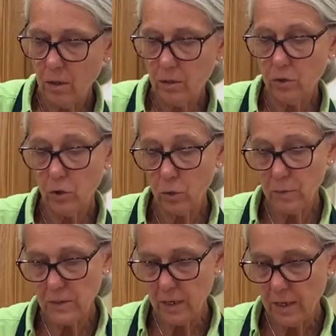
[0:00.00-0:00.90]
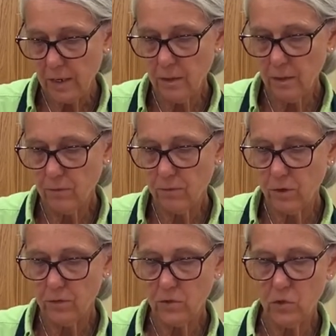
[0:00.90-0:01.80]
curbside in front
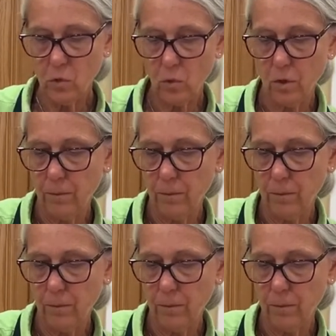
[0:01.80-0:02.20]
of the store.